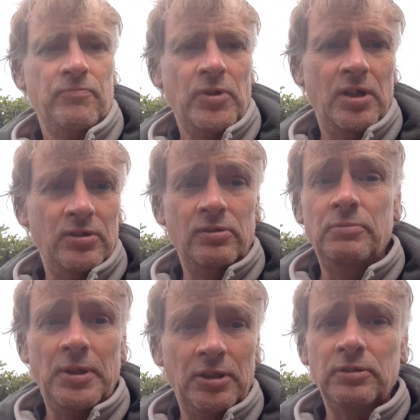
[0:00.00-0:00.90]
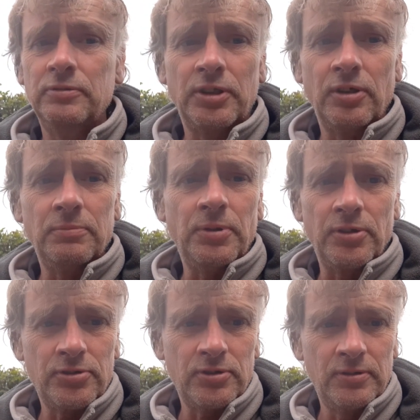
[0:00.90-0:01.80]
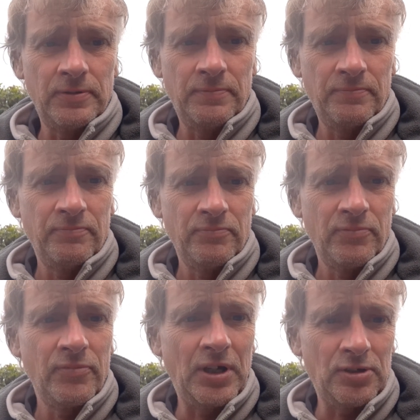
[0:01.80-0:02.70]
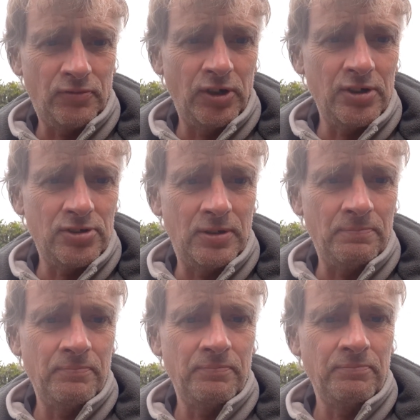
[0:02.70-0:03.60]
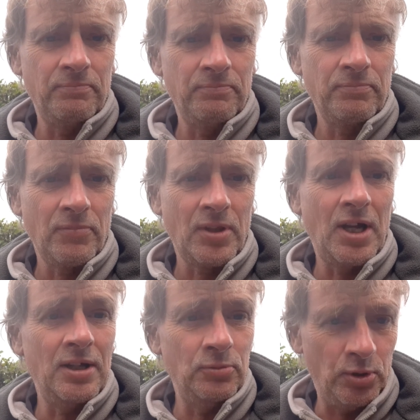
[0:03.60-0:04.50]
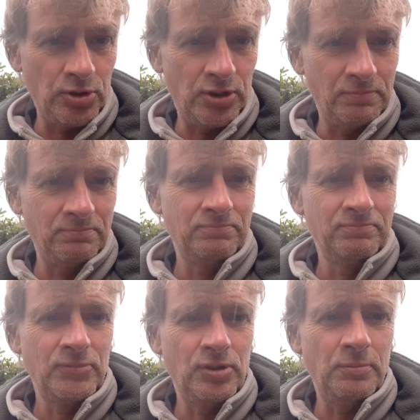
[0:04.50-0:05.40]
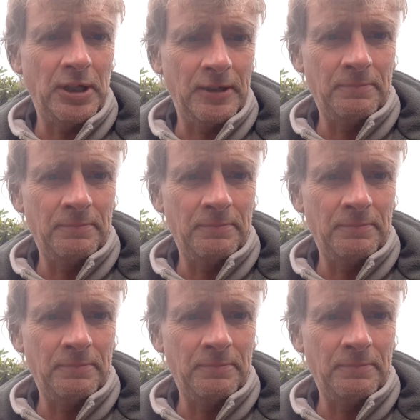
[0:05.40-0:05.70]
and you'll make lovely compost. Thanks for listening and watching. Goodbye.